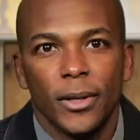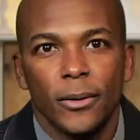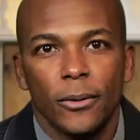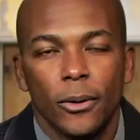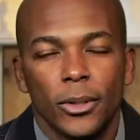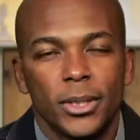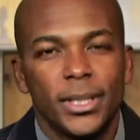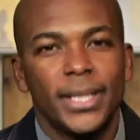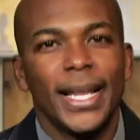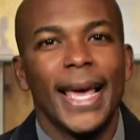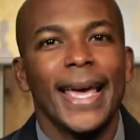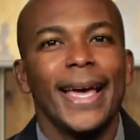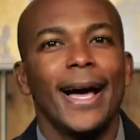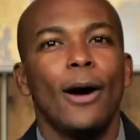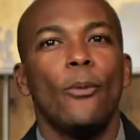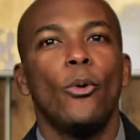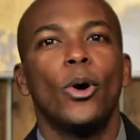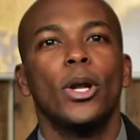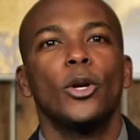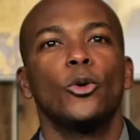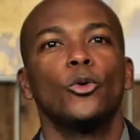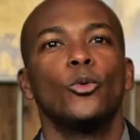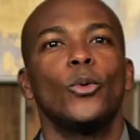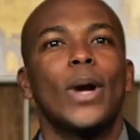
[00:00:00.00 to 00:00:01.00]
Well, today I
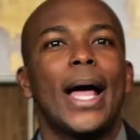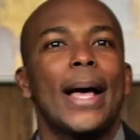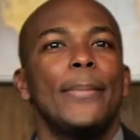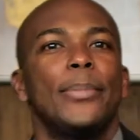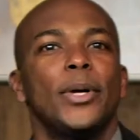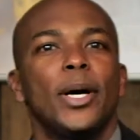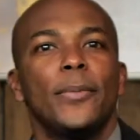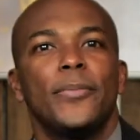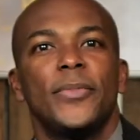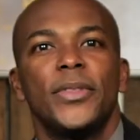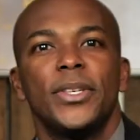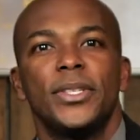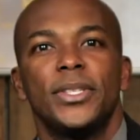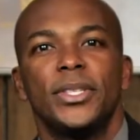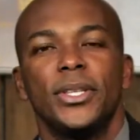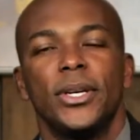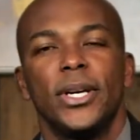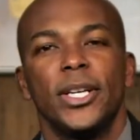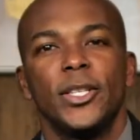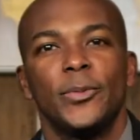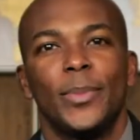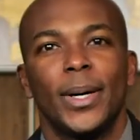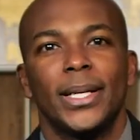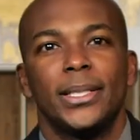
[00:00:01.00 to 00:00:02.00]
want to wrap up this
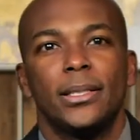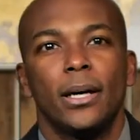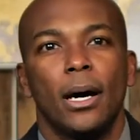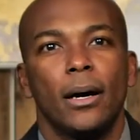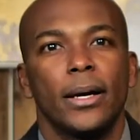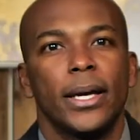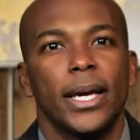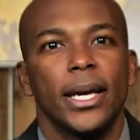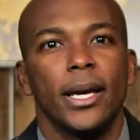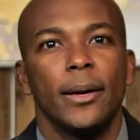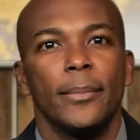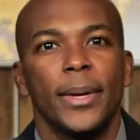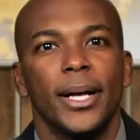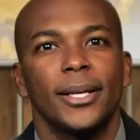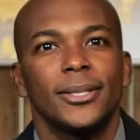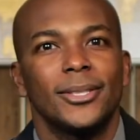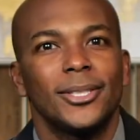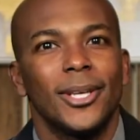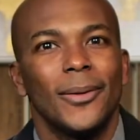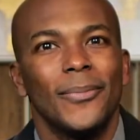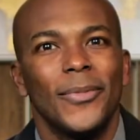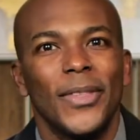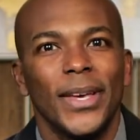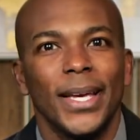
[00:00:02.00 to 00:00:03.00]
series by talking about
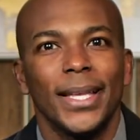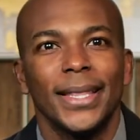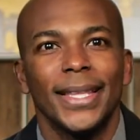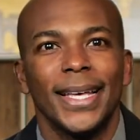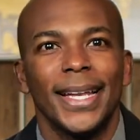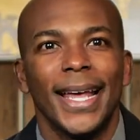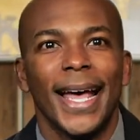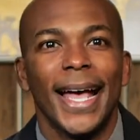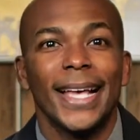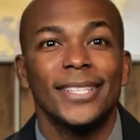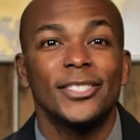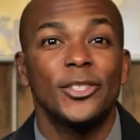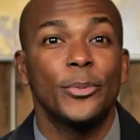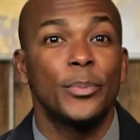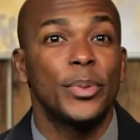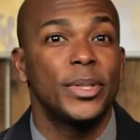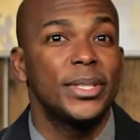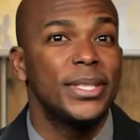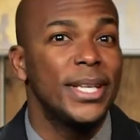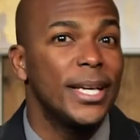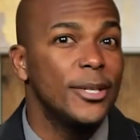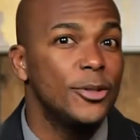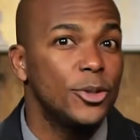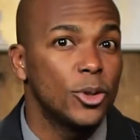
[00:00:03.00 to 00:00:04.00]
something that has the
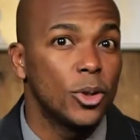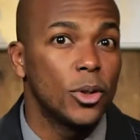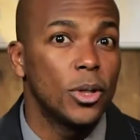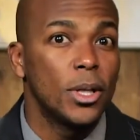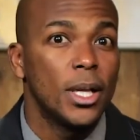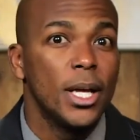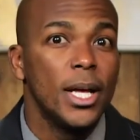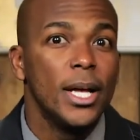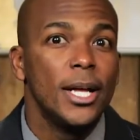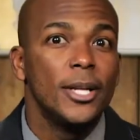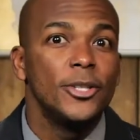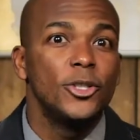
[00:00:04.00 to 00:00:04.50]
potential